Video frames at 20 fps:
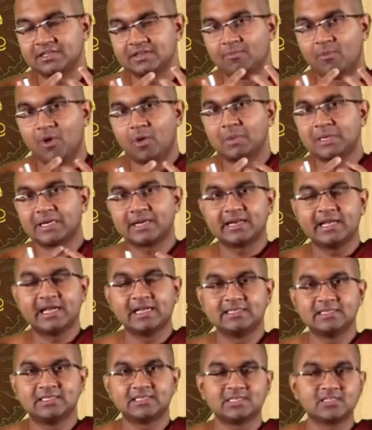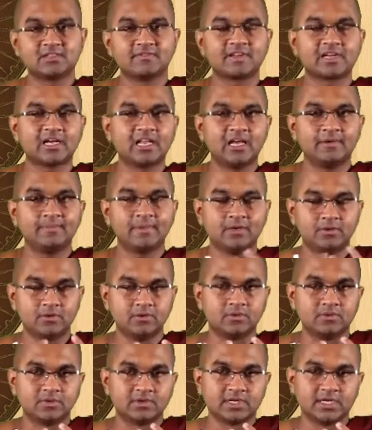momentary existence of the Kalapa?
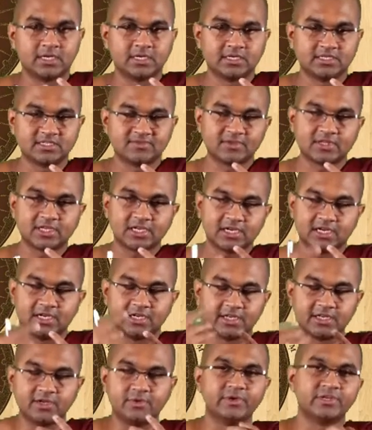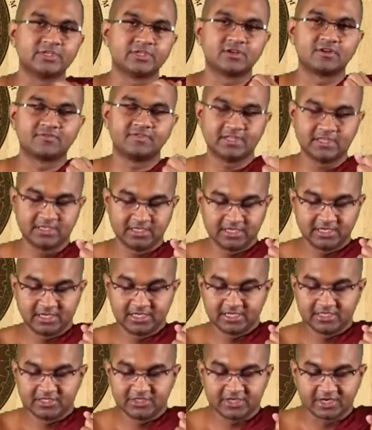No. It is for the continuation of the
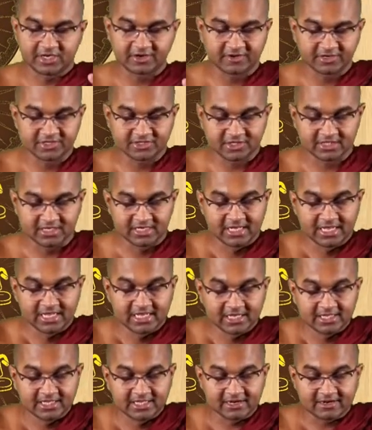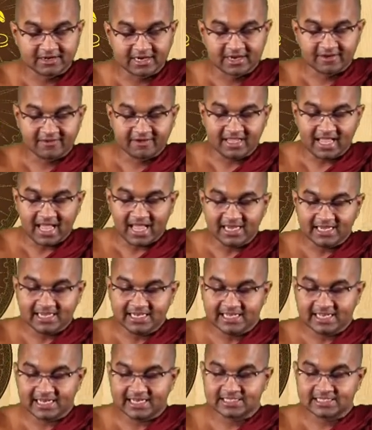generation. The reality
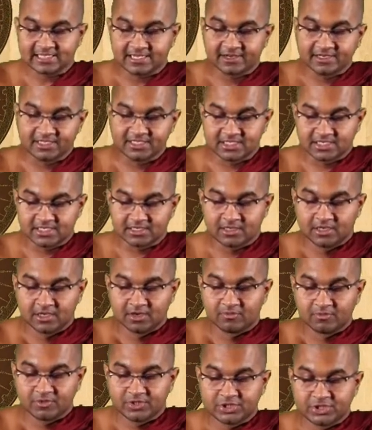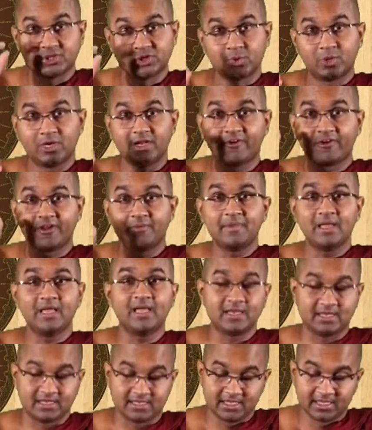that has arisen will surely
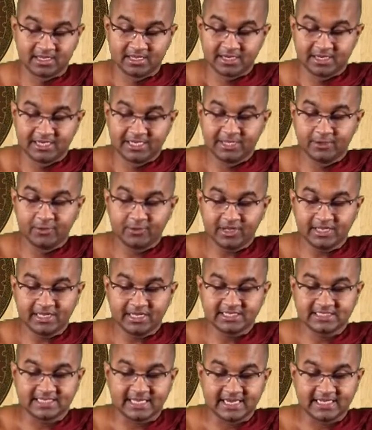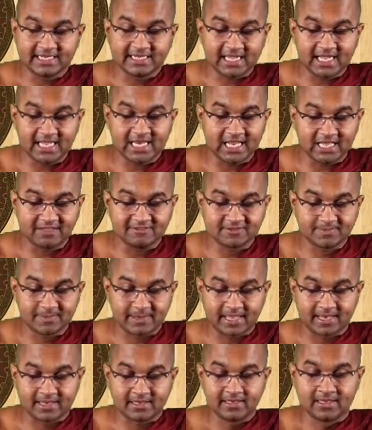remain during its entire
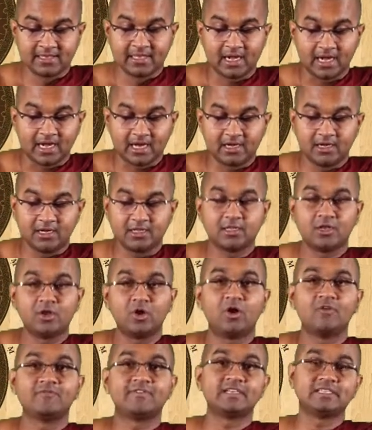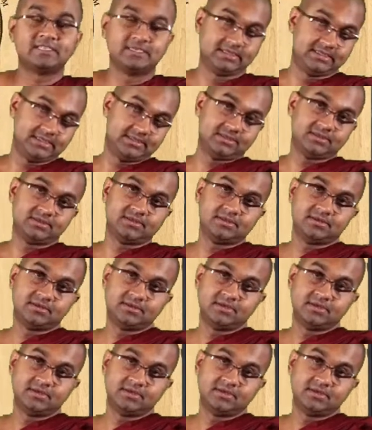lifespan under the law of existence.